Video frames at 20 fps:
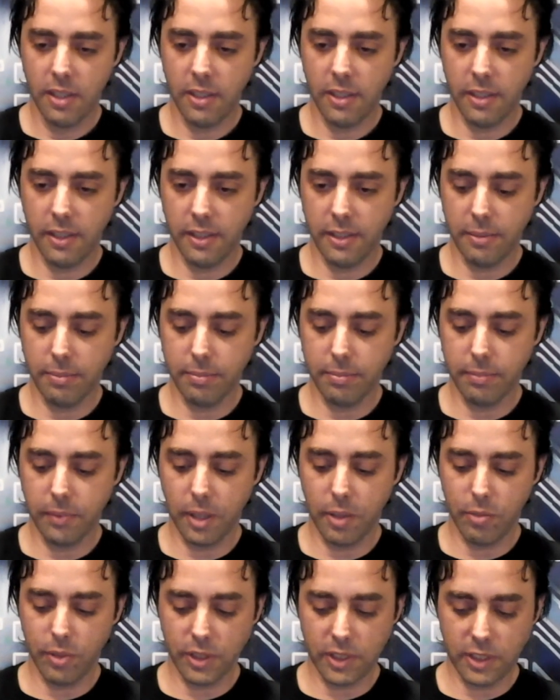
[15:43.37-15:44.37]
I
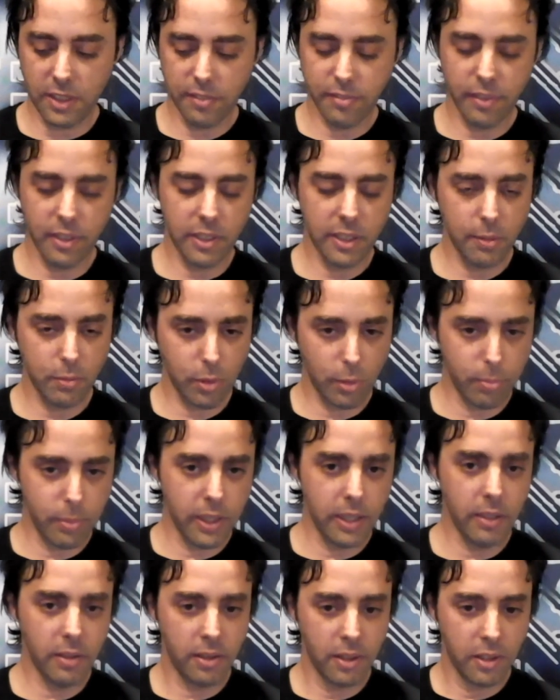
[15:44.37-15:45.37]
want something that will
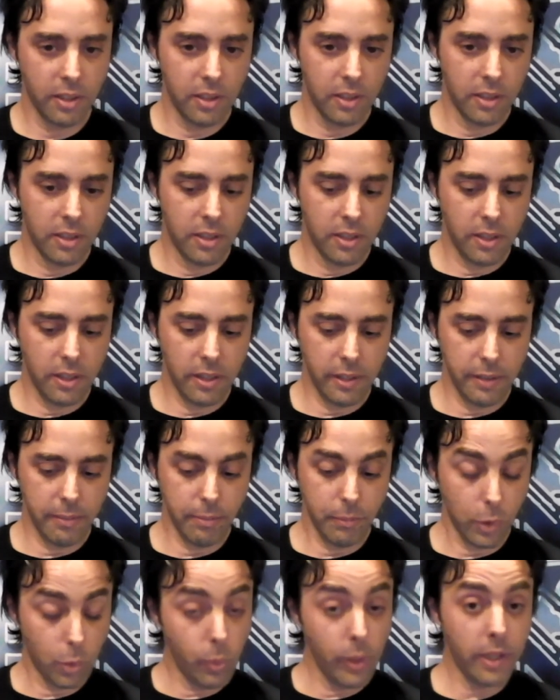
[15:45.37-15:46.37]
be
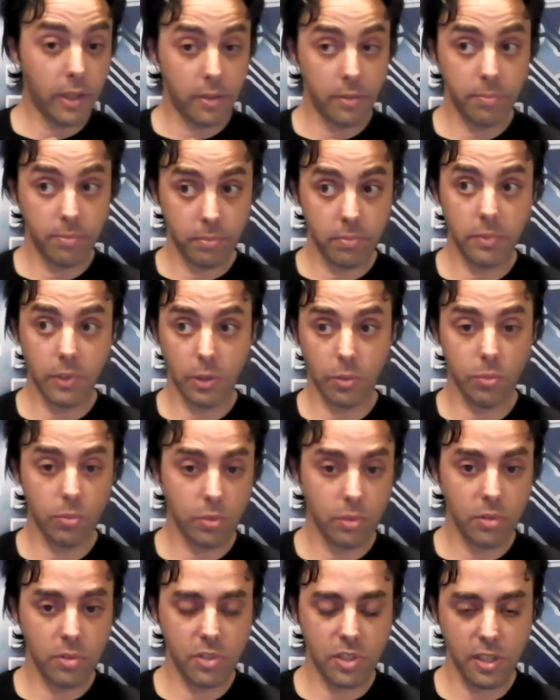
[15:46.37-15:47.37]
quick. You know,
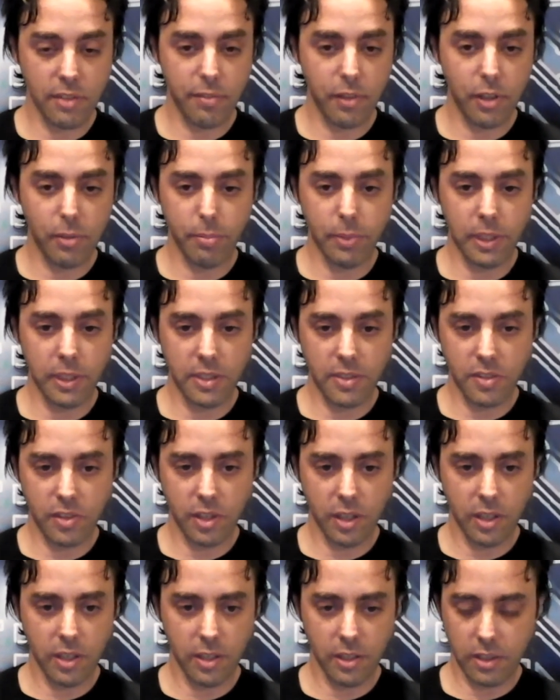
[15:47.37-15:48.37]
several minutes
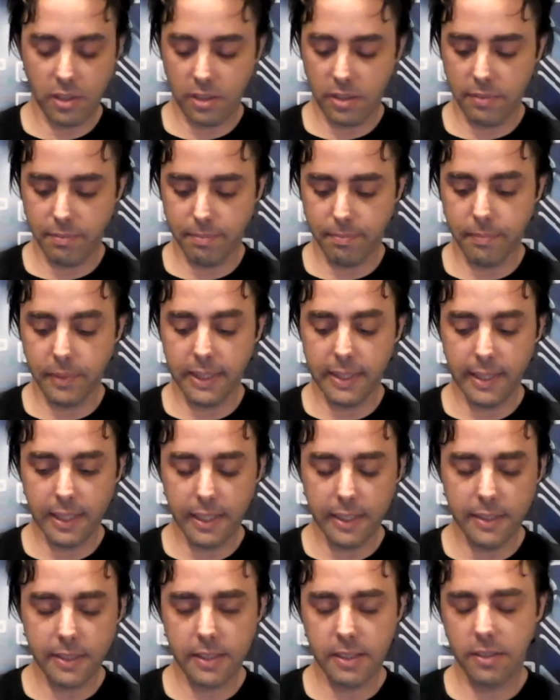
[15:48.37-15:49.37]
at
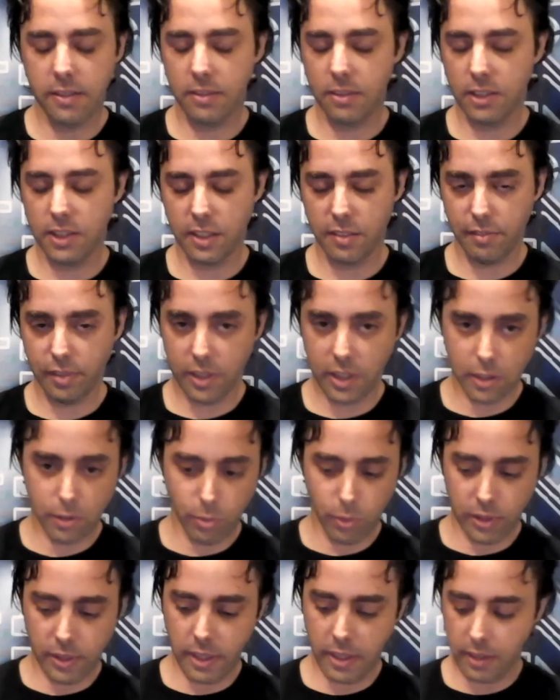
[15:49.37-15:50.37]
least. Not something that
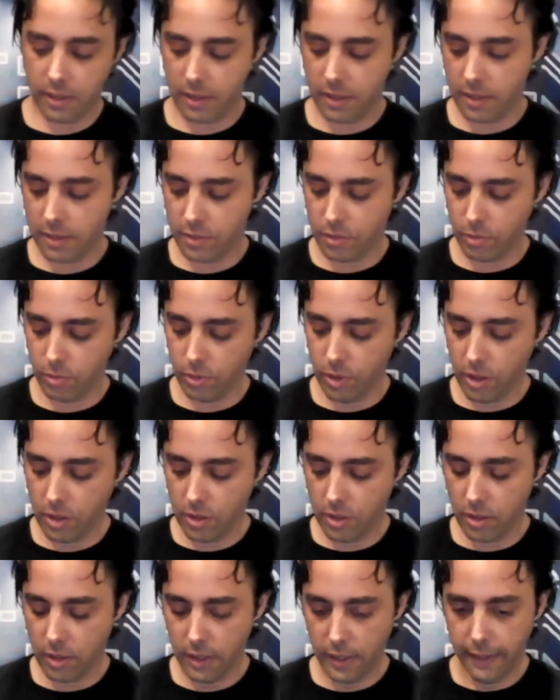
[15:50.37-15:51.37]
will take too
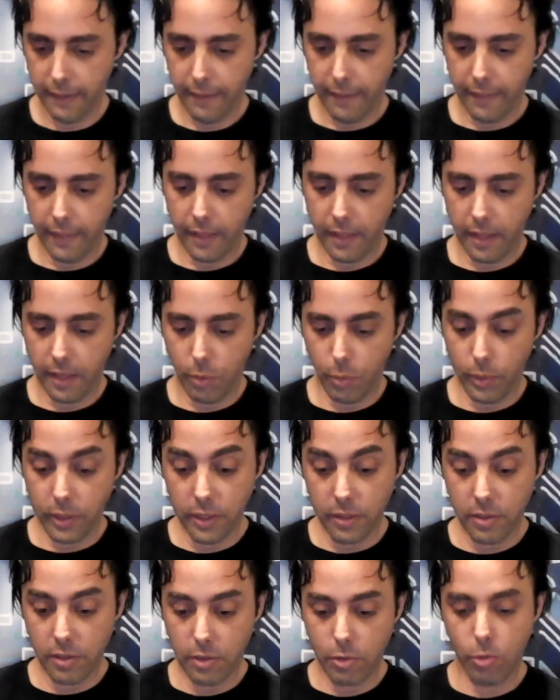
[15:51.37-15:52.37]
long. We
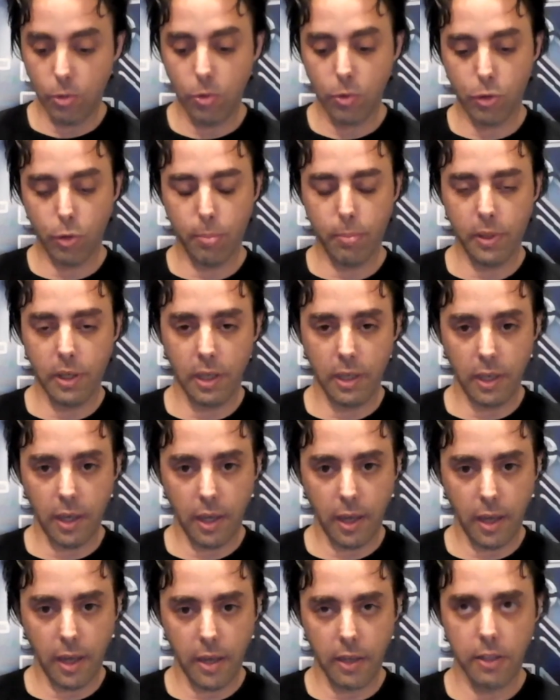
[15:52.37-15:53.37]
need the tool to be
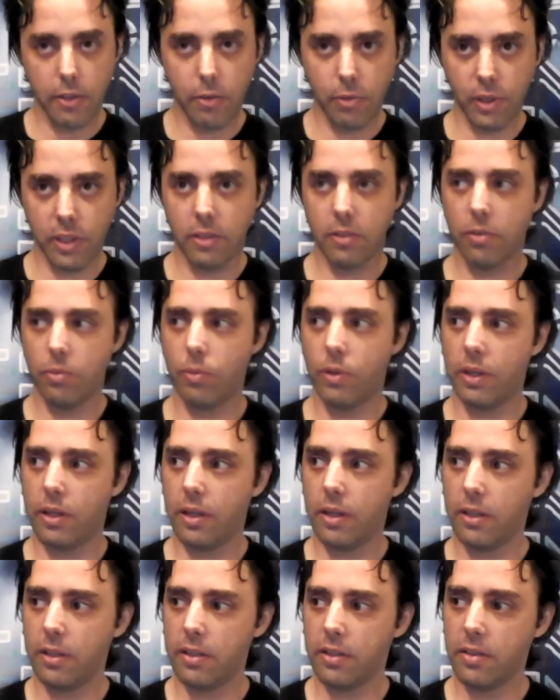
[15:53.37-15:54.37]
accurate. We
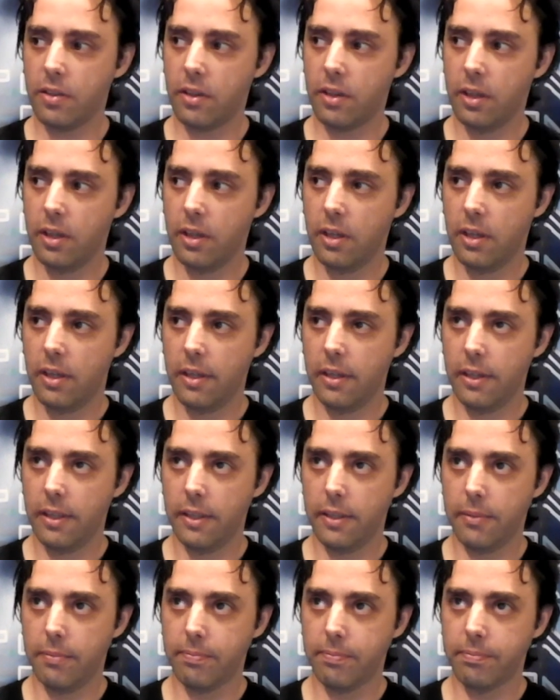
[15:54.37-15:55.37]

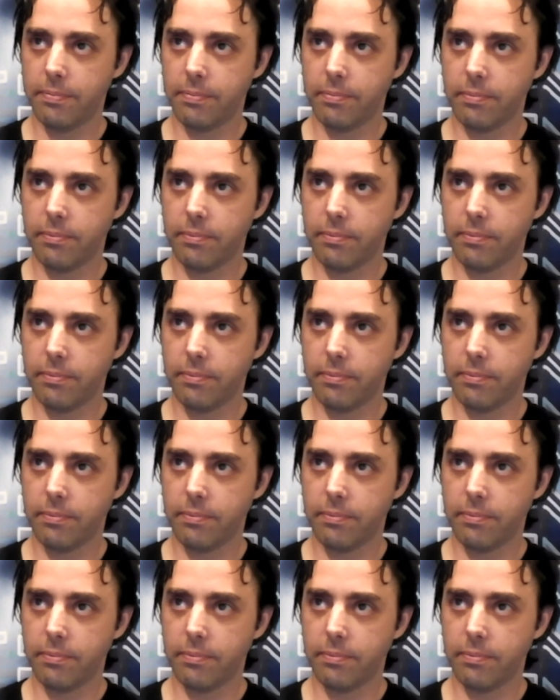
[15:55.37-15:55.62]
cannot.